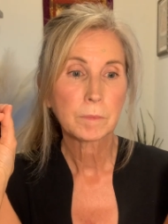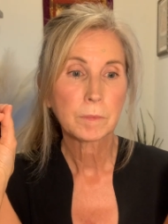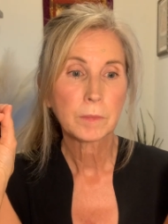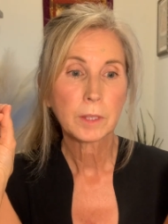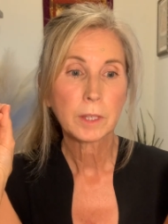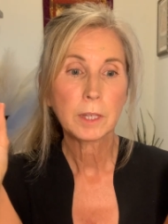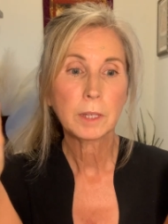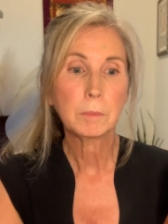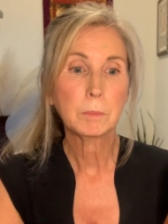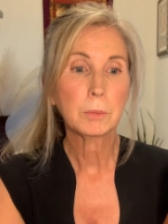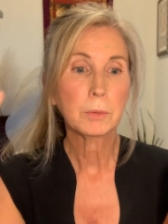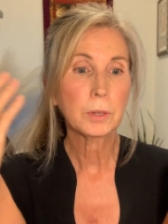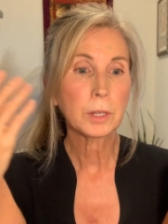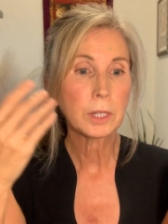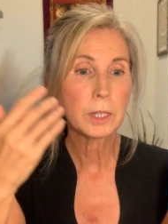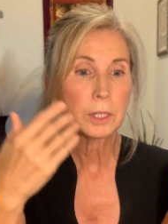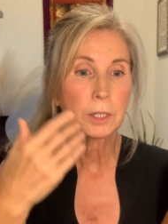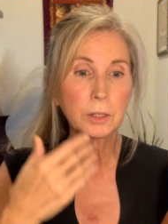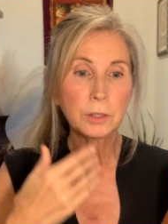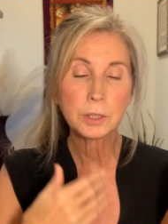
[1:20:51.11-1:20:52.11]
Keep
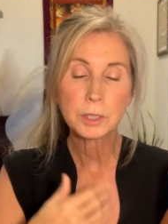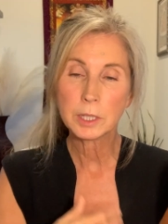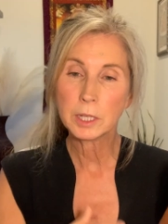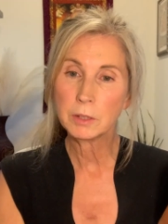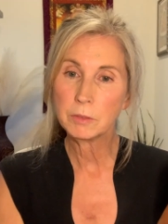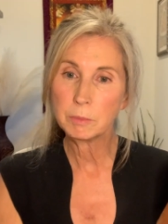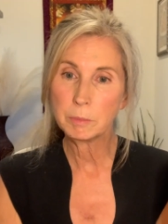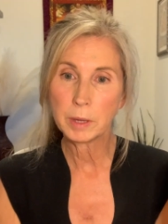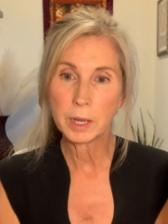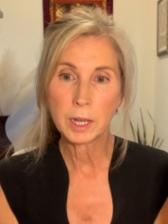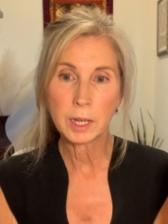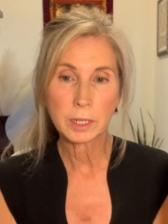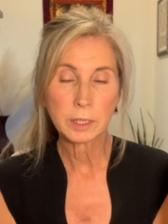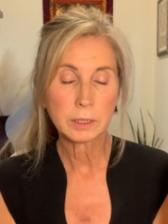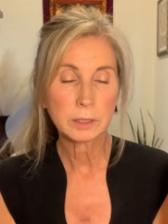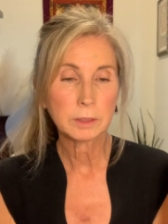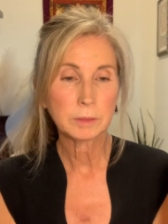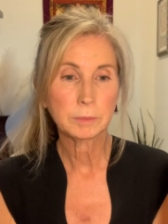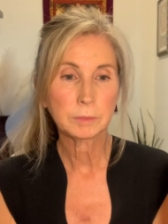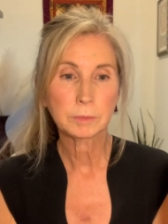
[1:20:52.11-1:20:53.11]
bringing yourself back.
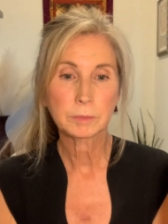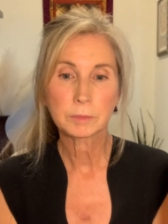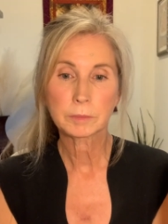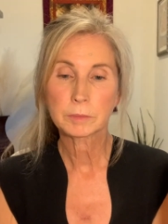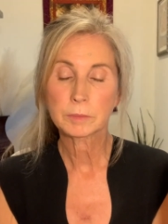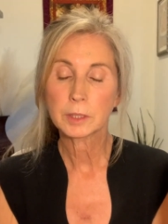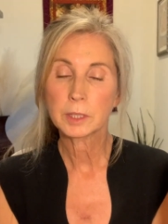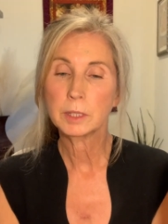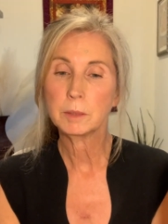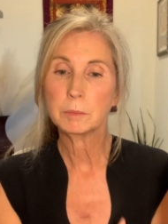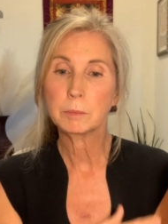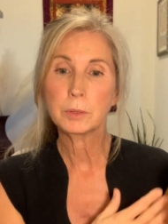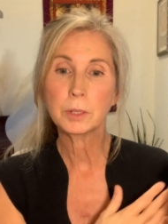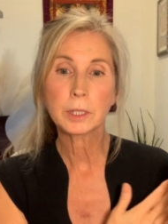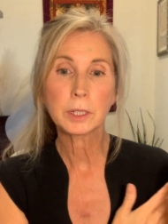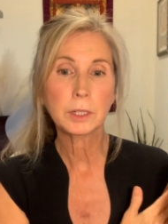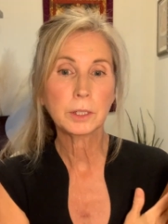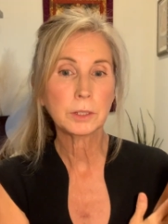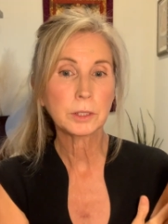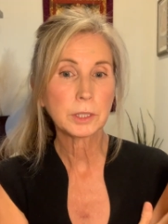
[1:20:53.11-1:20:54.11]
Keep
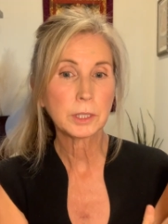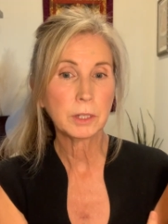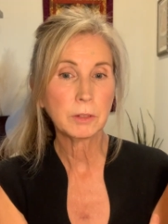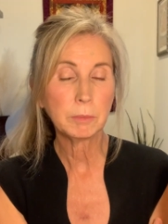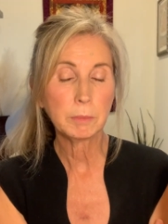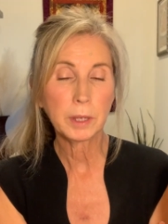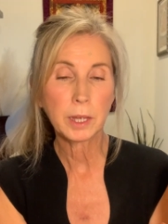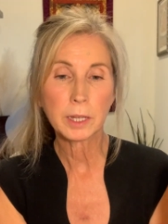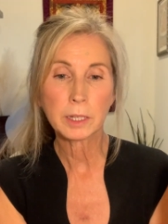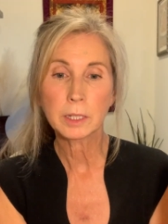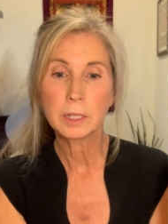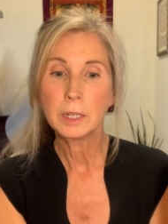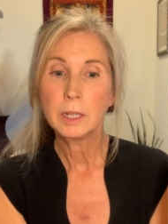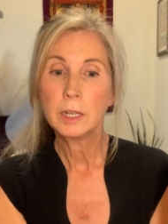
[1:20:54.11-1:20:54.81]
bringing yourself back.